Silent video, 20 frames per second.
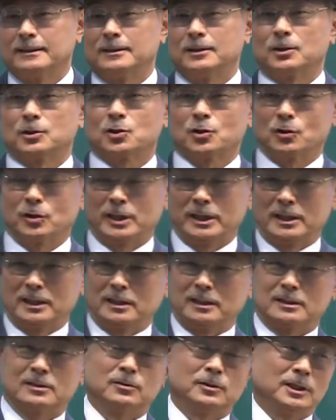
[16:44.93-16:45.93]

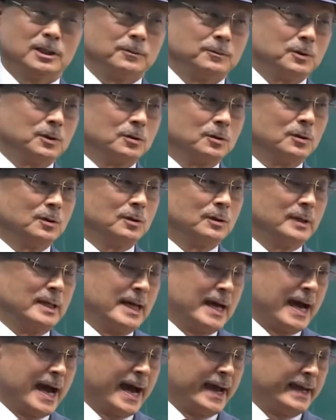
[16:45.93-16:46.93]
So, at the
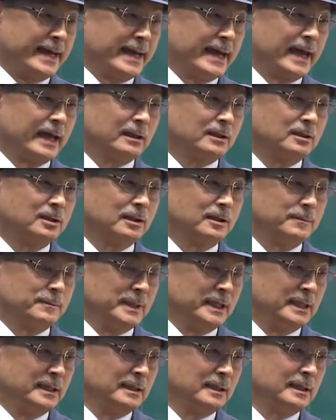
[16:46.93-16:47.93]
moment,
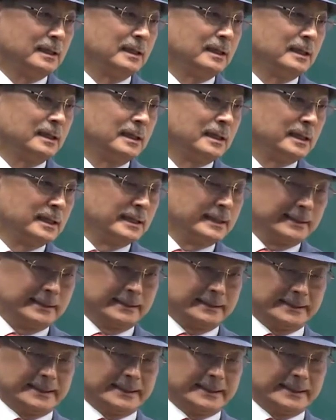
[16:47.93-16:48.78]
we are